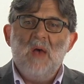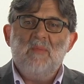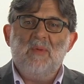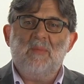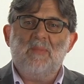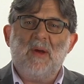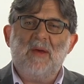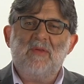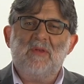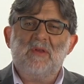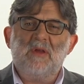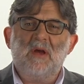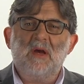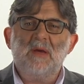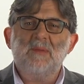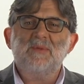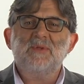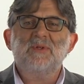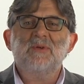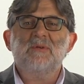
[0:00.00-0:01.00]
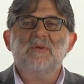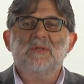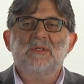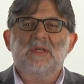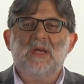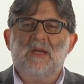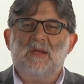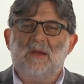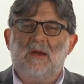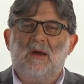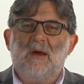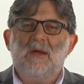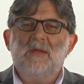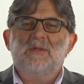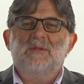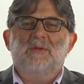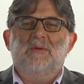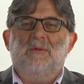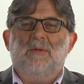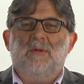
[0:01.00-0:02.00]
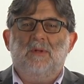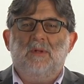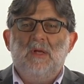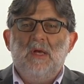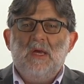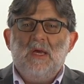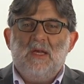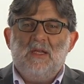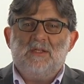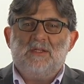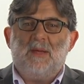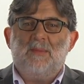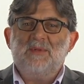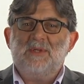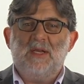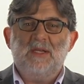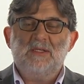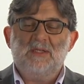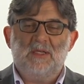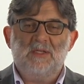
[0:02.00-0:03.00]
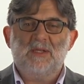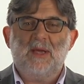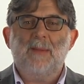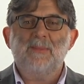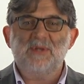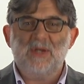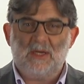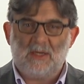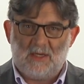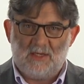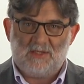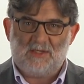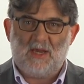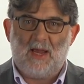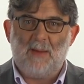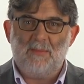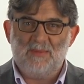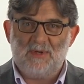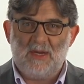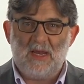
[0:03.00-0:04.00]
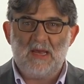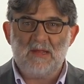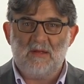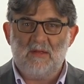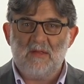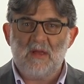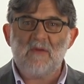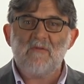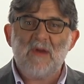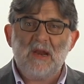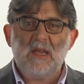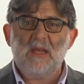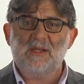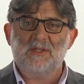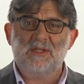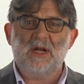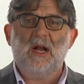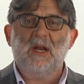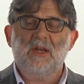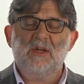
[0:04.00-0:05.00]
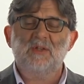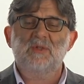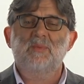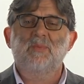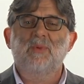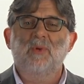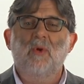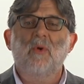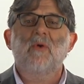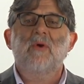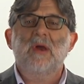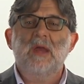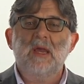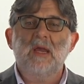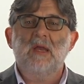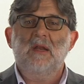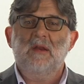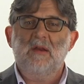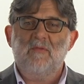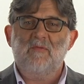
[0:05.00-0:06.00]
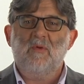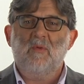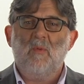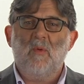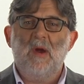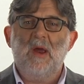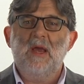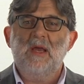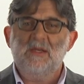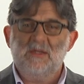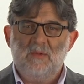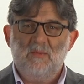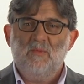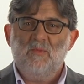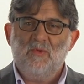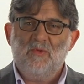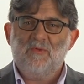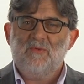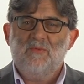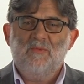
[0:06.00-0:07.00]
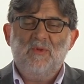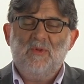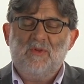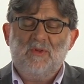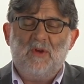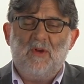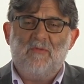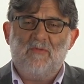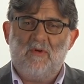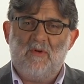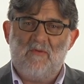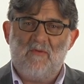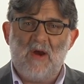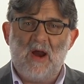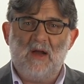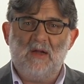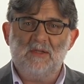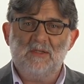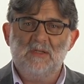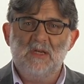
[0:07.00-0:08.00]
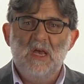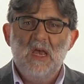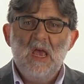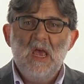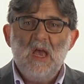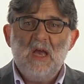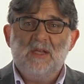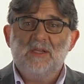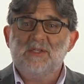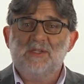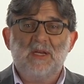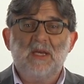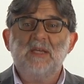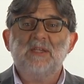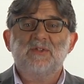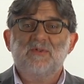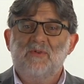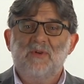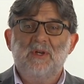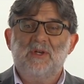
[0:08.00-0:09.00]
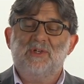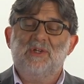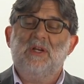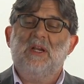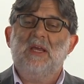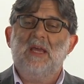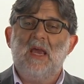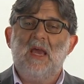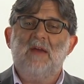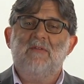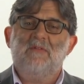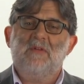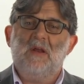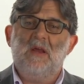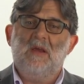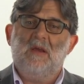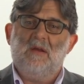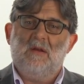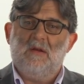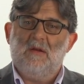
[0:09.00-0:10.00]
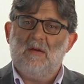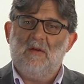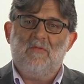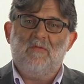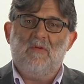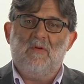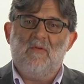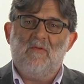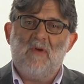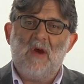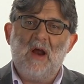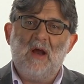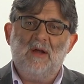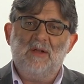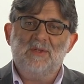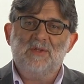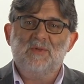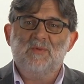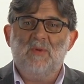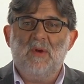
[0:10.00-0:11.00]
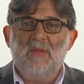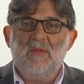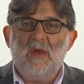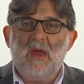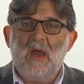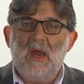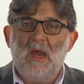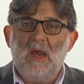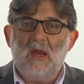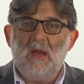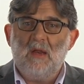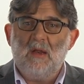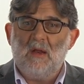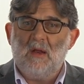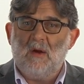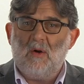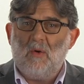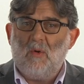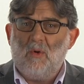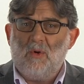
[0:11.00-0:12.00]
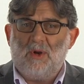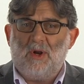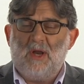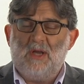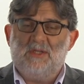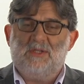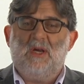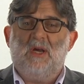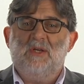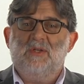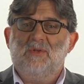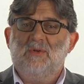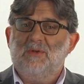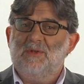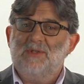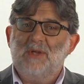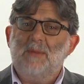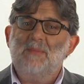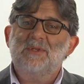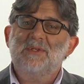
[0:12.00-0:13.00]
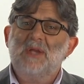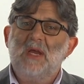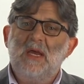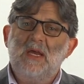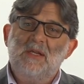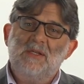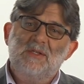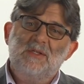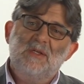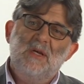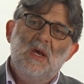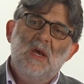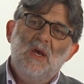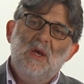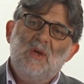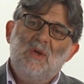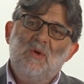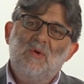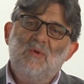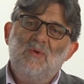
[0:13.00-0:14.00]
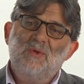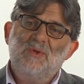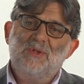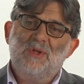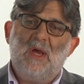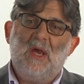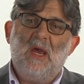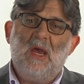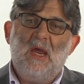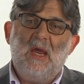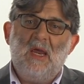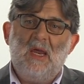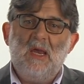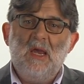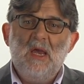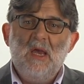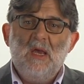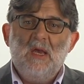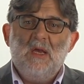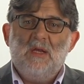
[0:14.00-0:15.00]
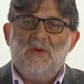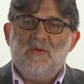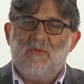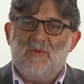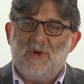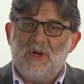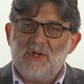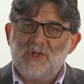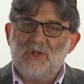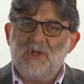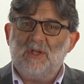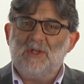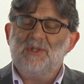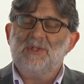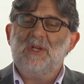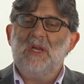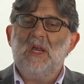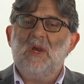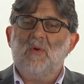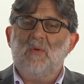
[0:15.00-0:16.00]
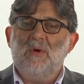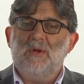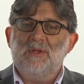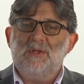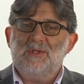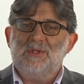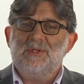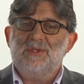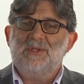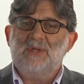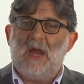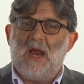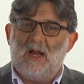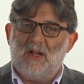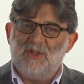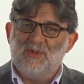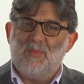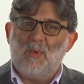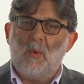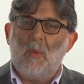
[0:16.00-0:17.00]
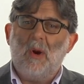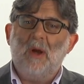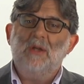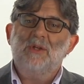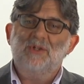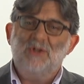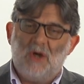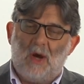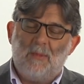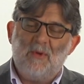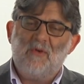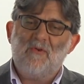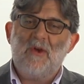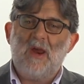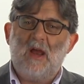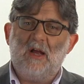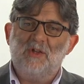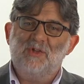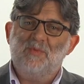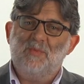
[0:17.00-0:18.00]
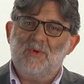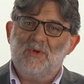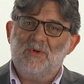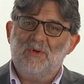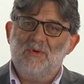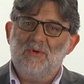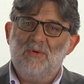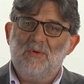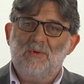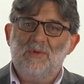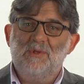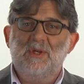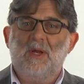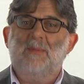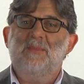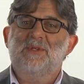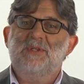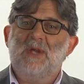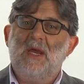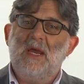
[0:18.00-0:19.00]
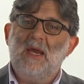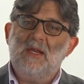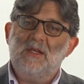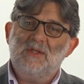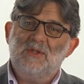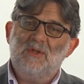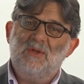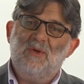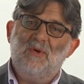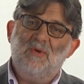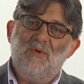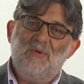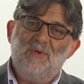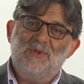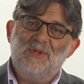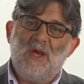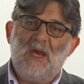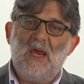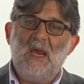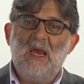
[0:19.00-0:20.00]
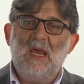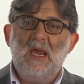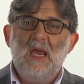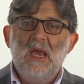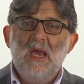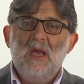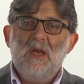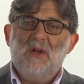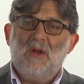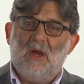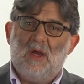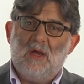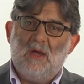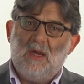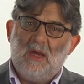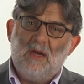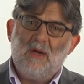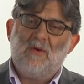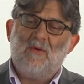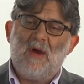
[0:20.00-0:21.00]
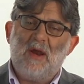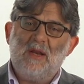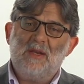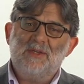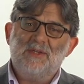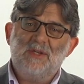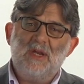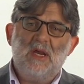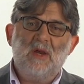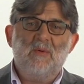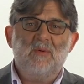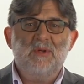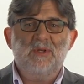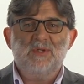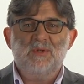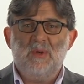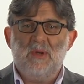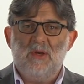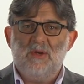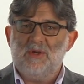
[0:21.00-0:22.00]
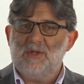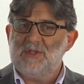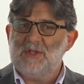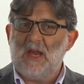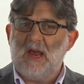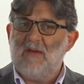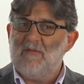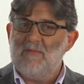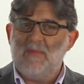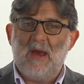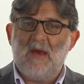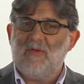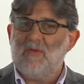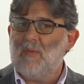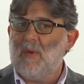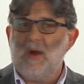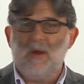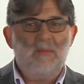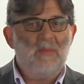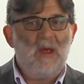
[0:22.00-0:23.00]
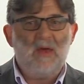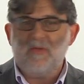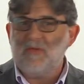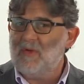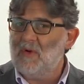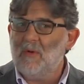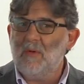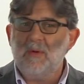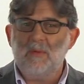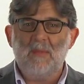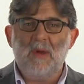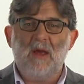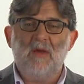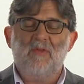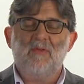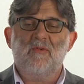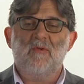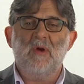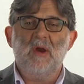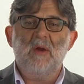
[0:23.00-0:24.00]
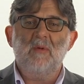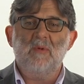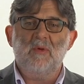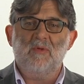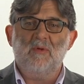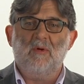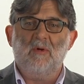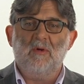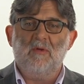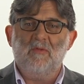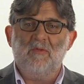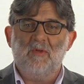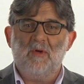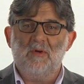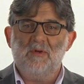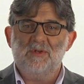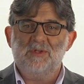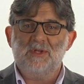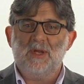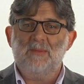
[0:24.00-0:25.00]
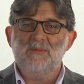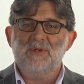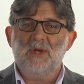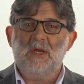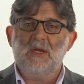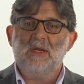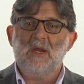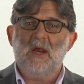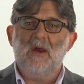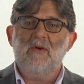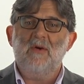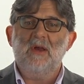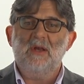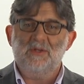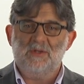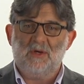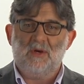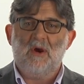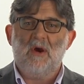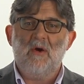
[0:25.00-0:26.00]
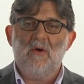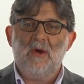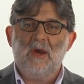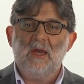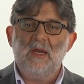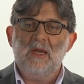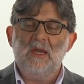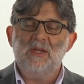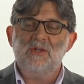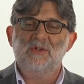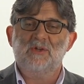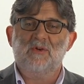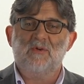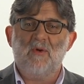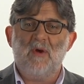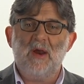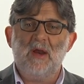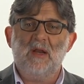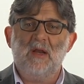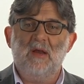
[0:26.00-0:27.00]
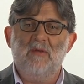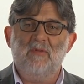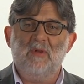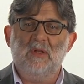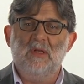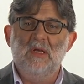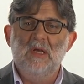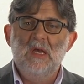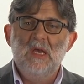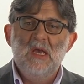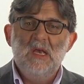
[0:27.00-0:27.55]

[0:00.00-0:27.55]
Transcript: But by the time students get to high school, in some sense, the subject has come together. They're ready to start exploring in different ways and with different routes. And states traditionally have taken different routes when they uh, organize high school. Some states use a traditional sequence, algebra one, geometry, algebra two. Some states use a uh, integrated sequence where you just have math one, math two, and math three with all of those subject areas occurring in each grade level.